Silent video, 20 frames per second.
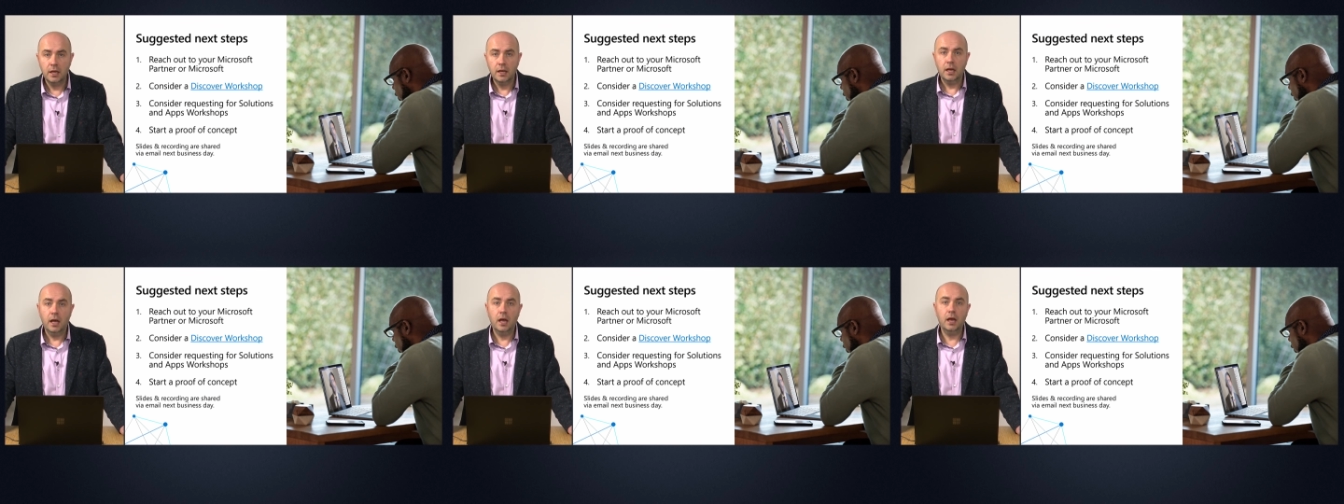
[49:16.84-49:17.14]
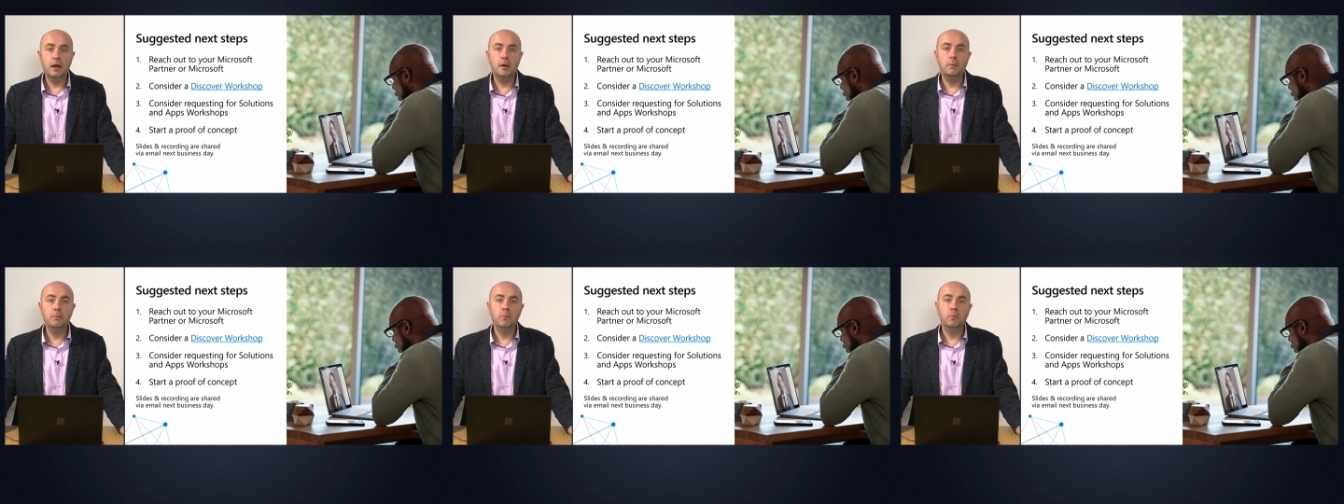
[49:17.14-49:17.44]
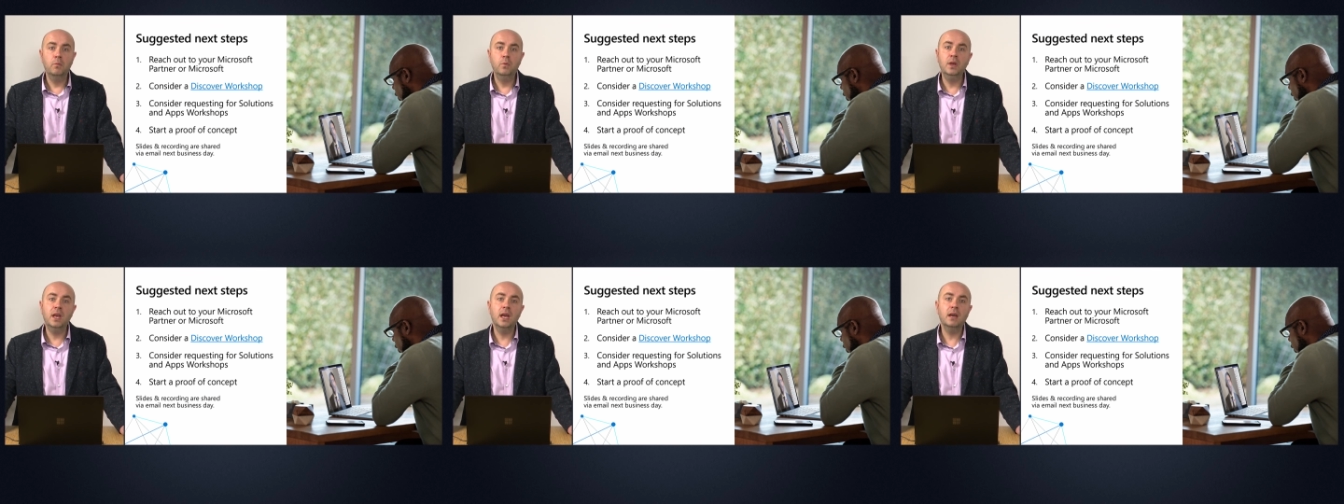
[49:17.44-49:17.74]

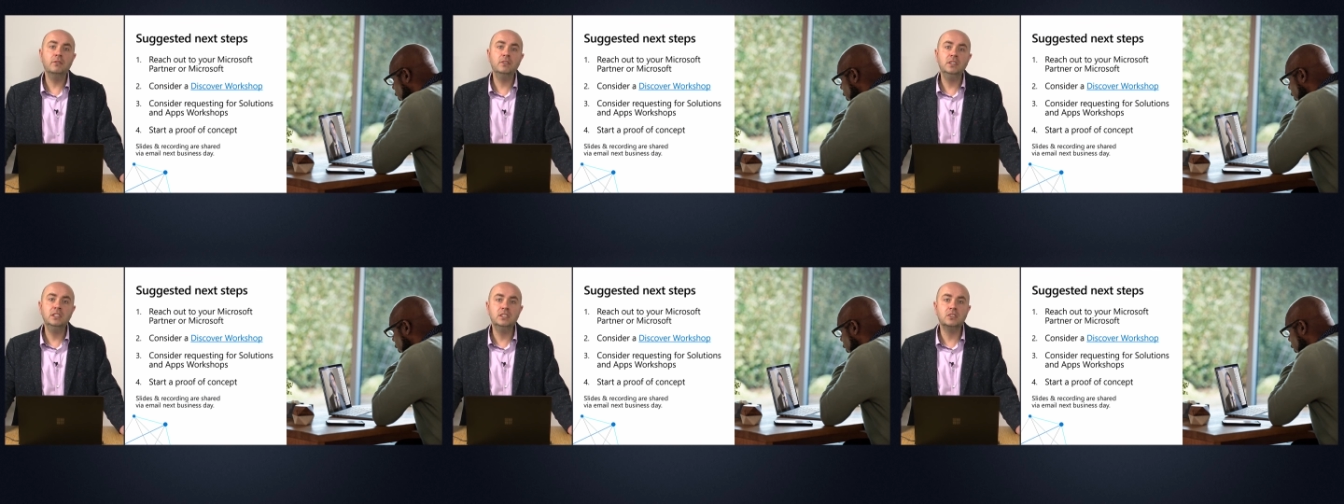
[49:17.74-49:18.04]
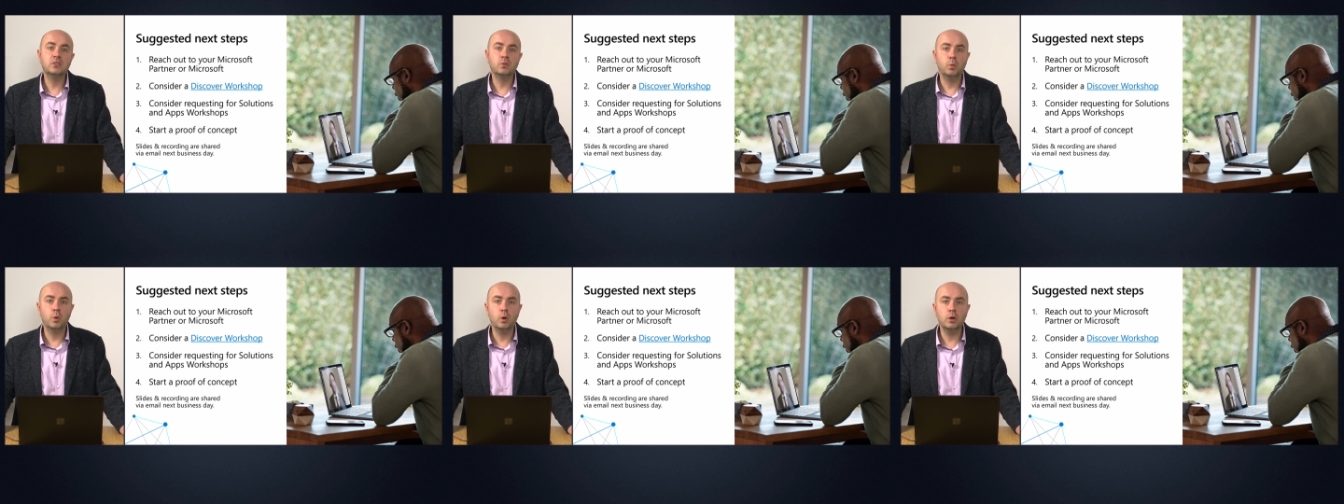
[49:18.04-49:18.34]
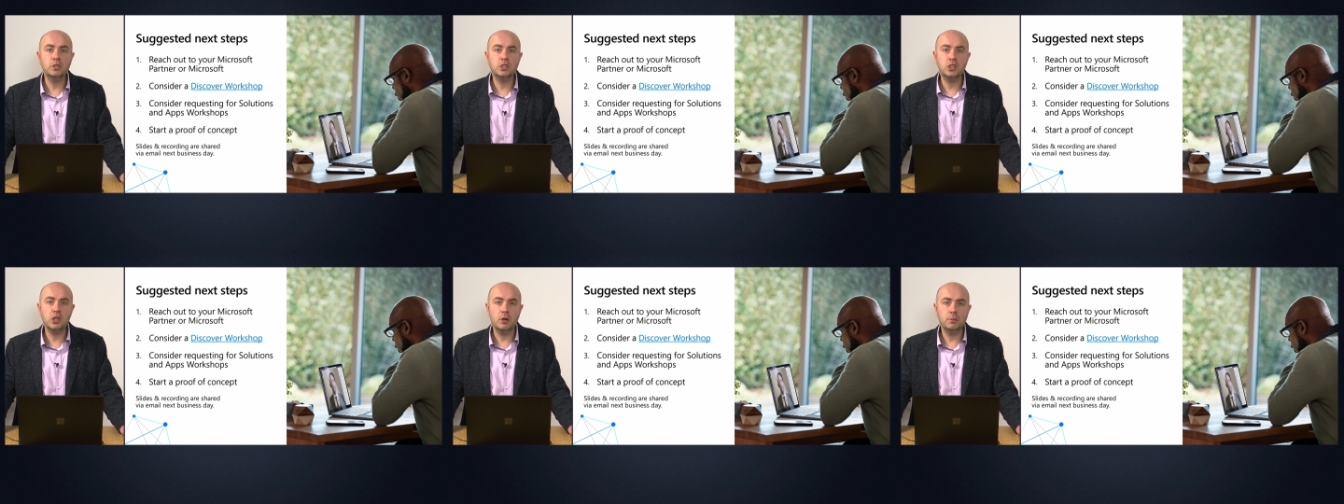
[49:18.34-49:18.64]
We have these
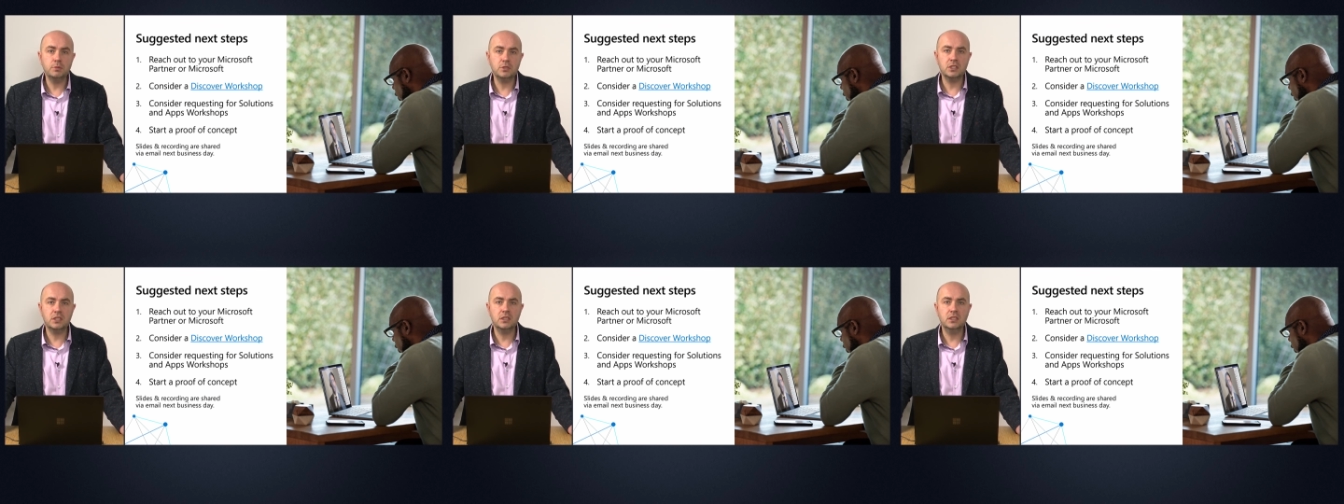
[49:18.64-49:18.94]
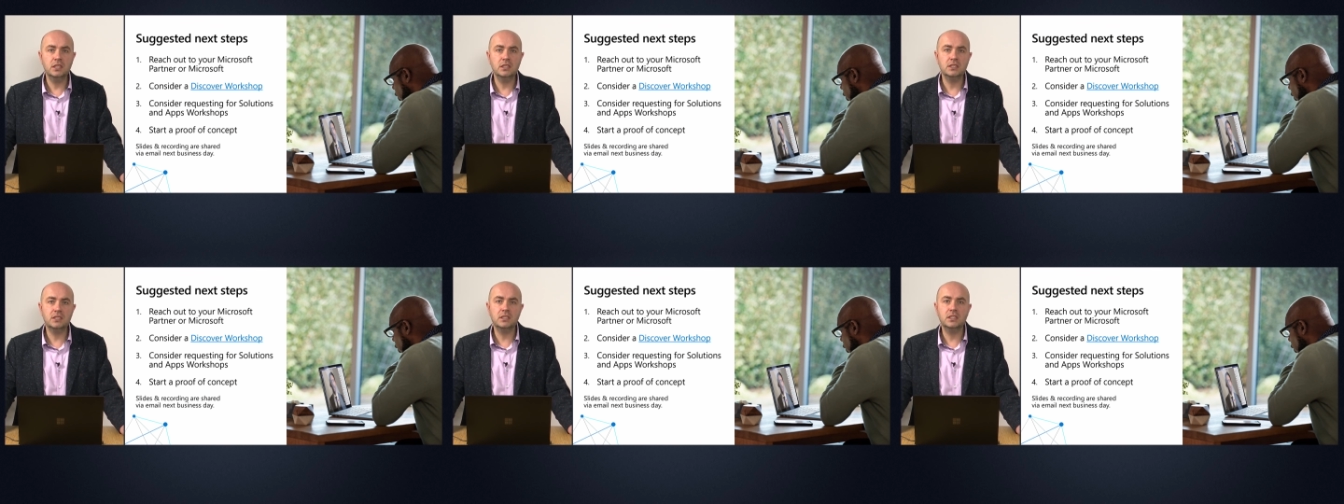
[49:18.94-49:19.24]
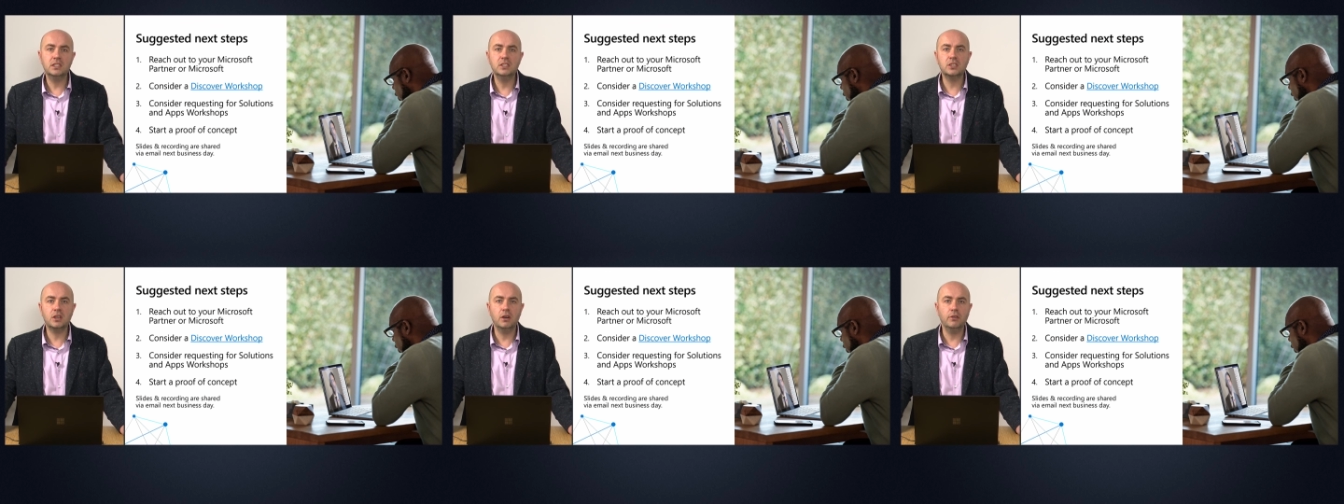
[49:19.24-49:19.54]
workshops, these
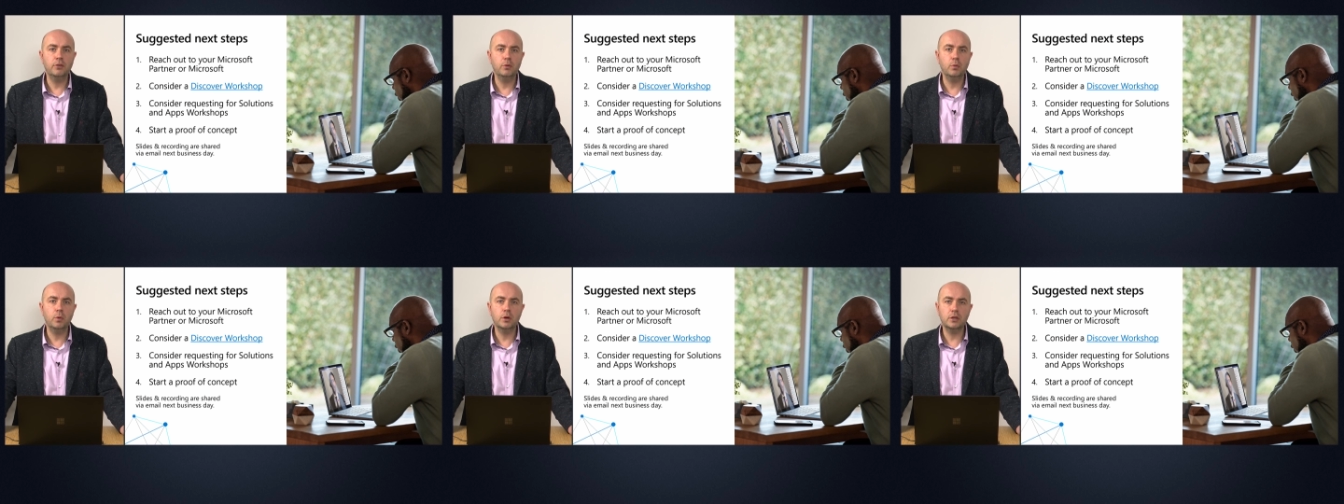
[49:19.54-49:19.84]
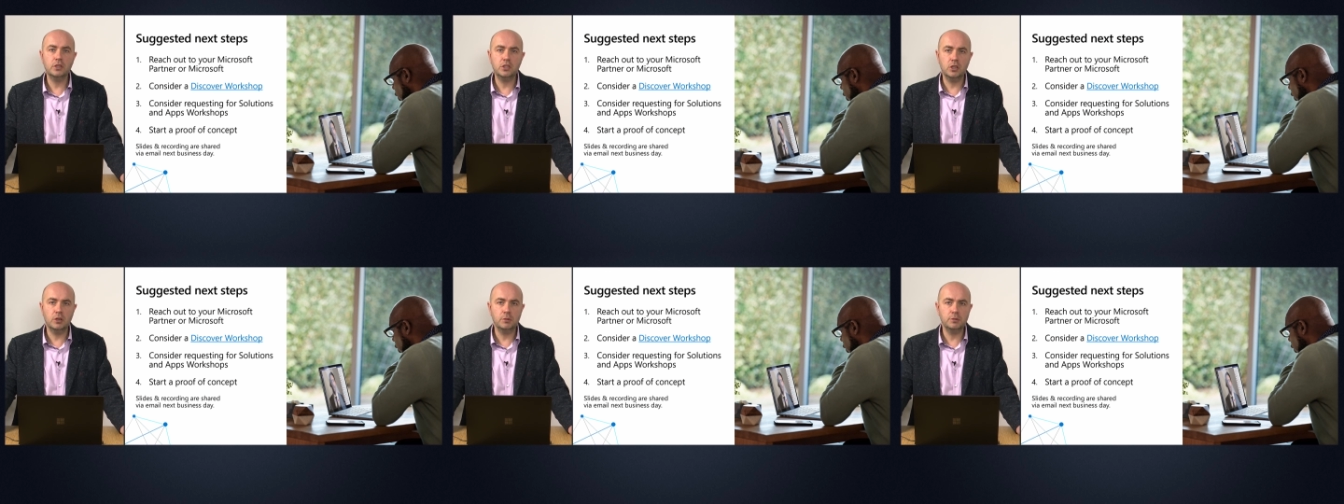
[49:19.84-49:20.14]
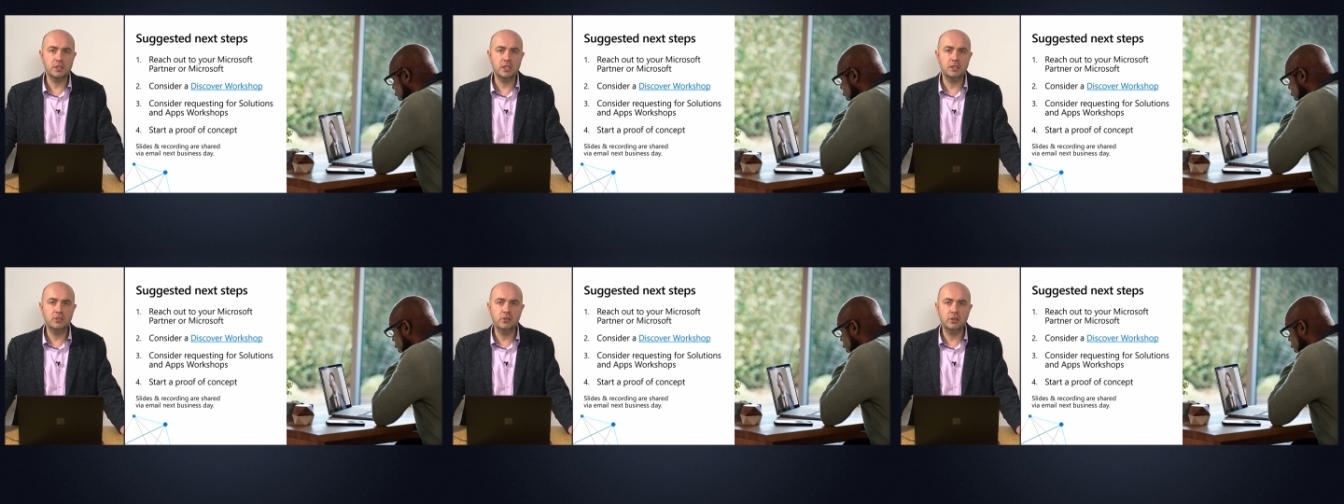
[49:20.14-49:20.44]
Discover workshops
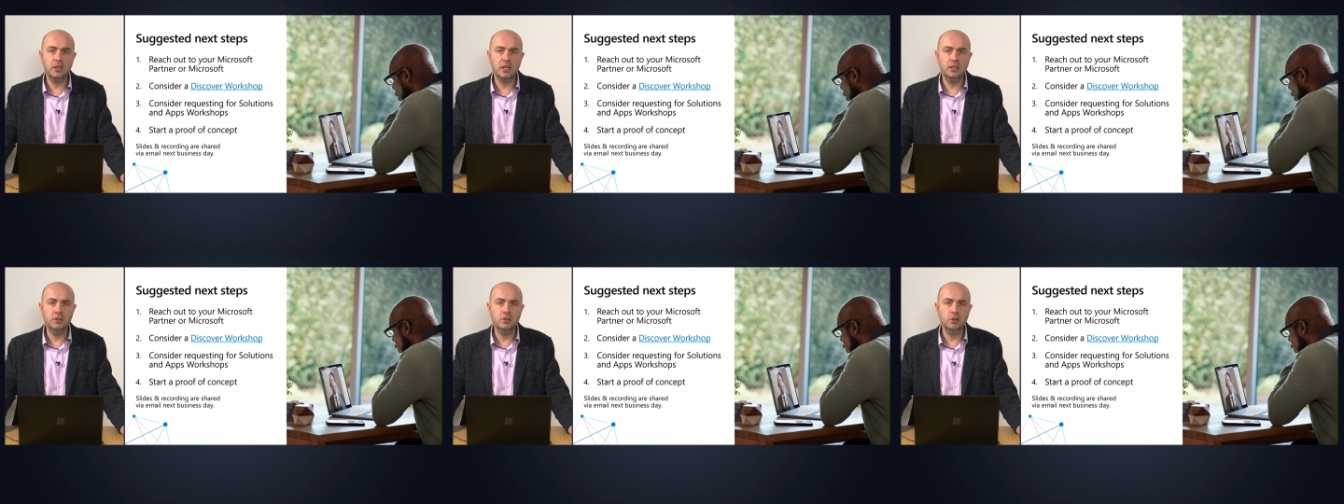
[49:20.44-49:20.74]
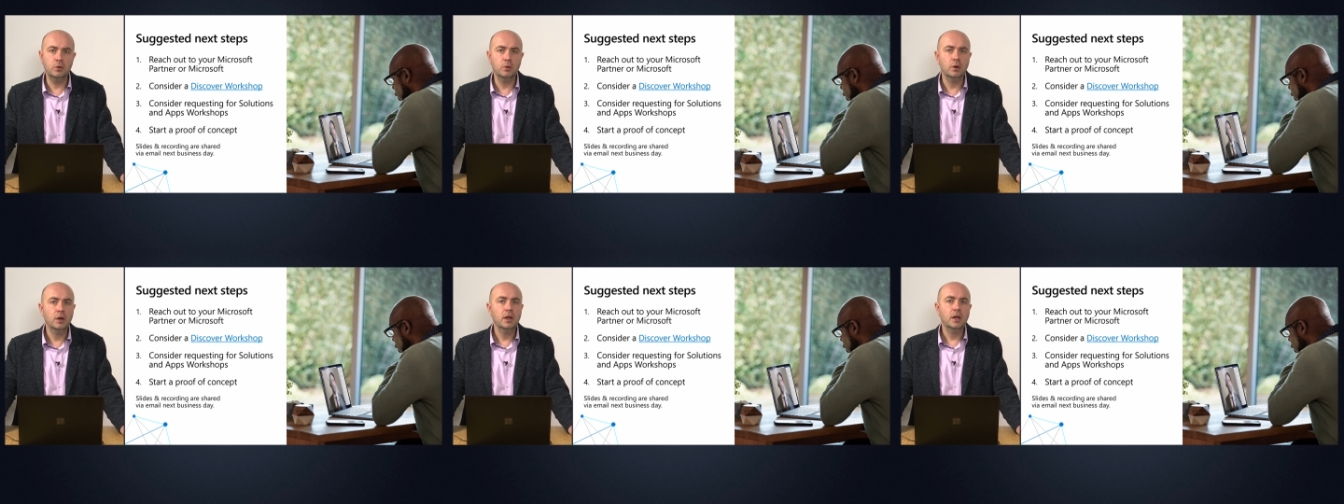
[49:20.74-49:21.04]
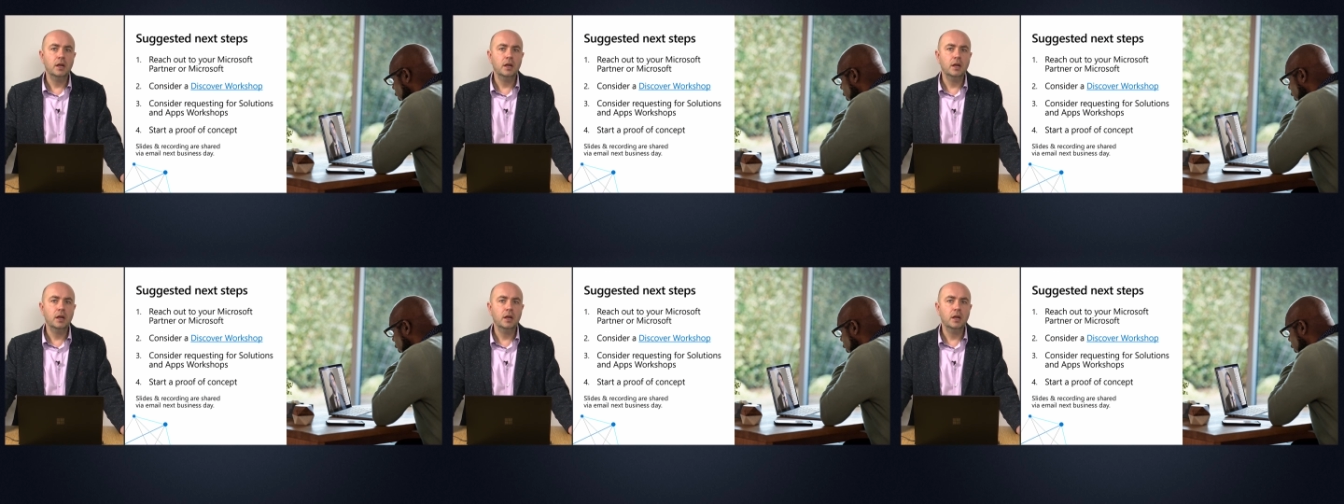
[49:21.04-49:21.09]
that you can do.